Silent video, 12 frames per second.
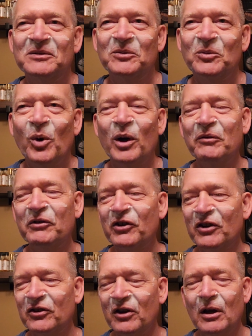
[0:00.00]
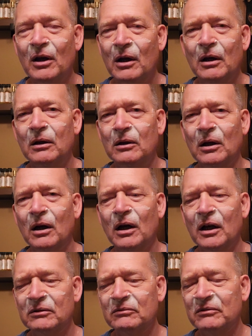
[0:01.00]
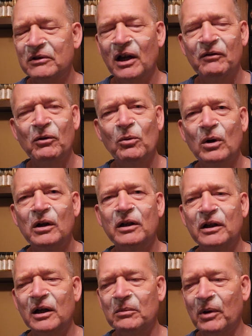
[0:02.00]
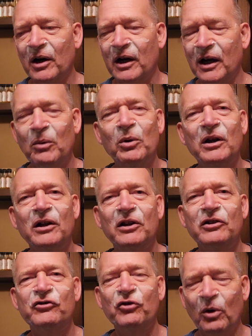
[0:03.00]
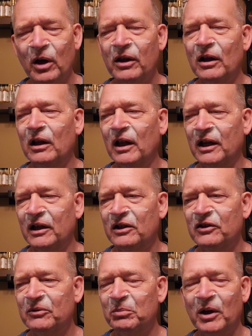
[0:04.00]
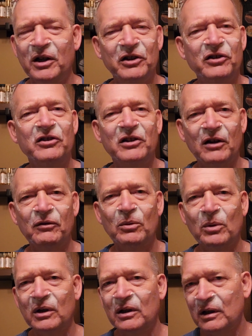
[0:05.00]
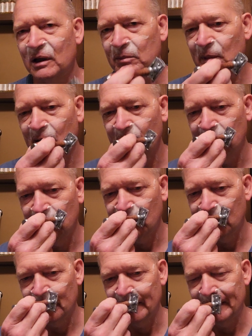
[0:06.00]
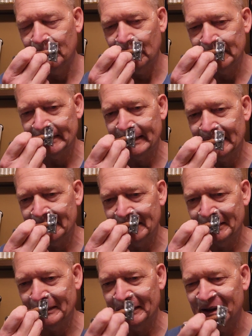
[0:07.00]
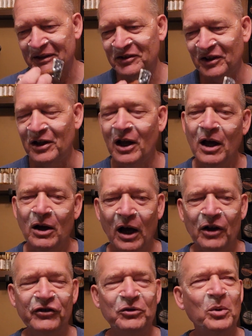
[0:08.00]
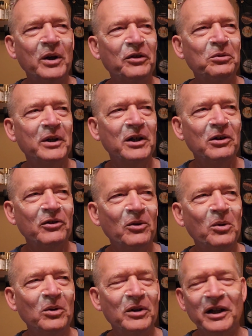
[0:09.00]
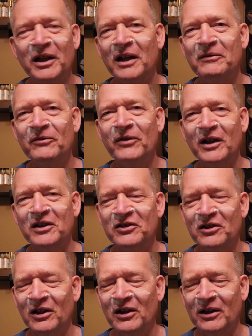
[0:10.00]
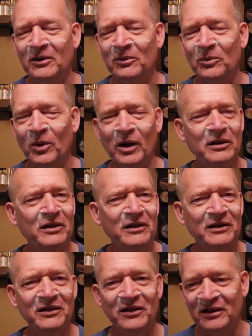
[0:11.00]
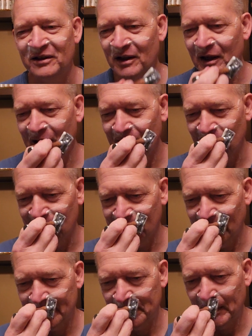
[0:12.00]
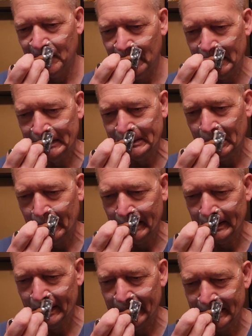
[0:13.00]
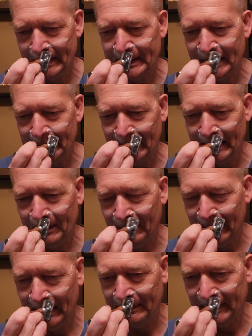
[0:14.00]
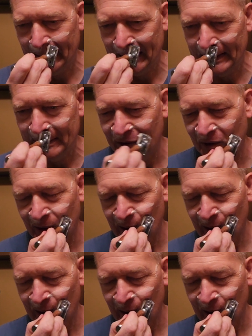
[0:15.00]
One of them says, "Yeah, I never wanted to get married. I wanted to enjoy the ladies, but I just never wanted to get married." He said, "I didn't want kids." He said, "I was 23 years old and I got fixed." And I'm like, "What?" He's like, "Yeah, I had a vasectomy when I was 23 just because I didn't want to have kids.